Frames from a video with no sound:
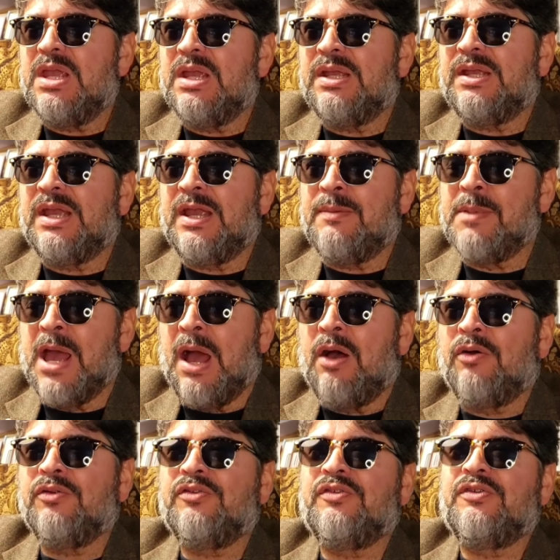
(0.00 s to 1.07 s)
It came
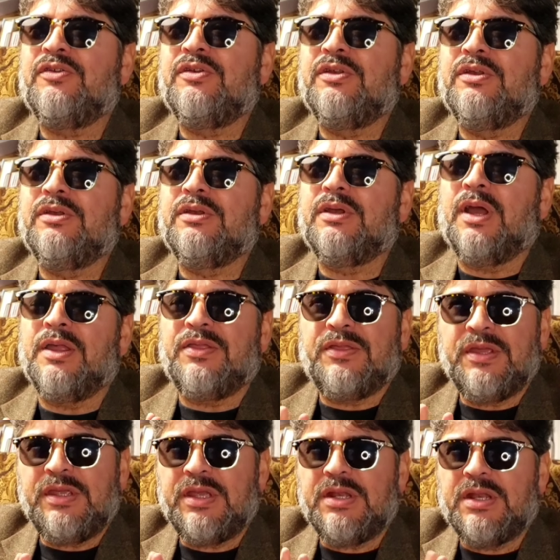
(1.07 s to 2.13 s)
out, I
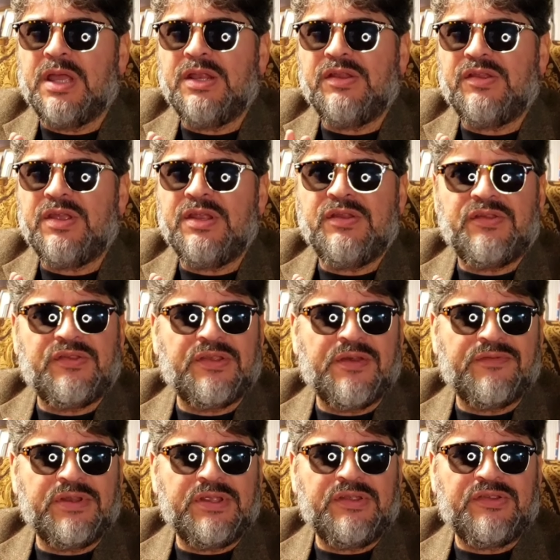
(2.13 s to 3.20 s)
think, in
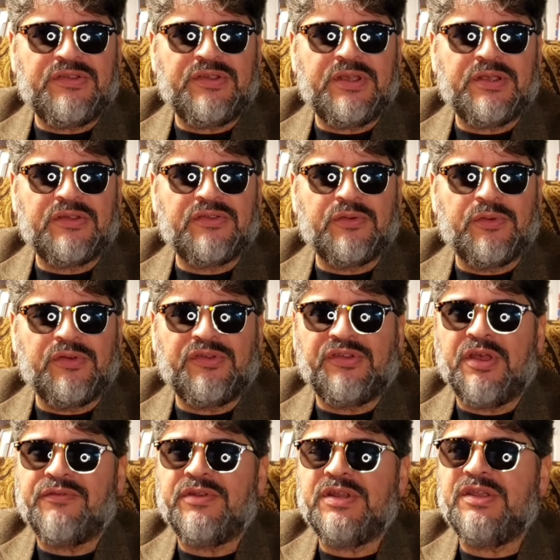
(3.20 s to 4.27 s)
1976 or
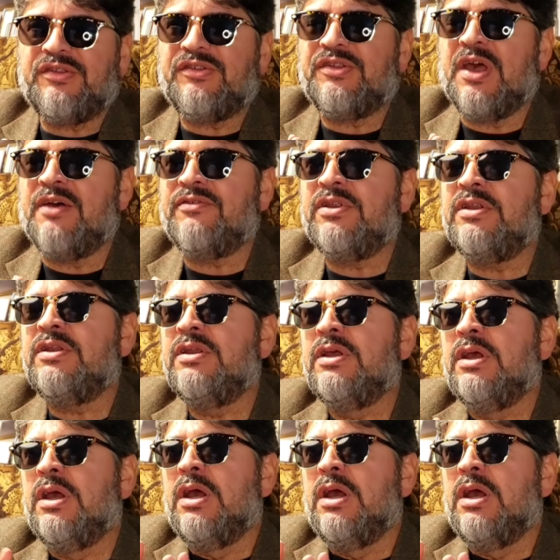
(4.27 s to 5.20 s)
77.